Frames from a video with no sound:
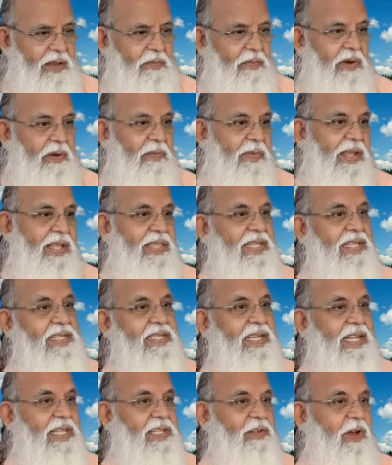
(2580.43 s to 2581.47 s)
Mummy, these
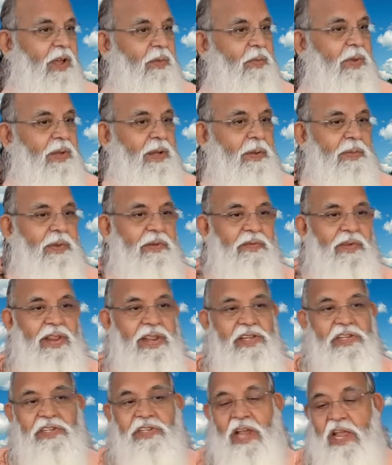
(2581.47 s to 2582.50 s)
days you are becoming very
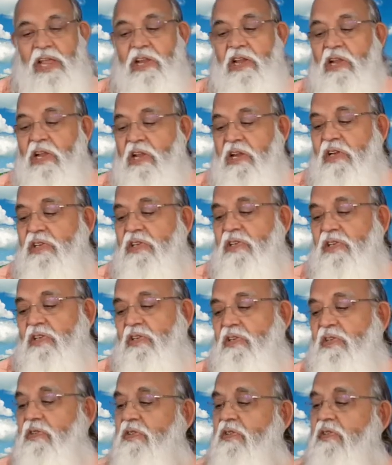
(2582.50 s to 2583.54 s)
stylish.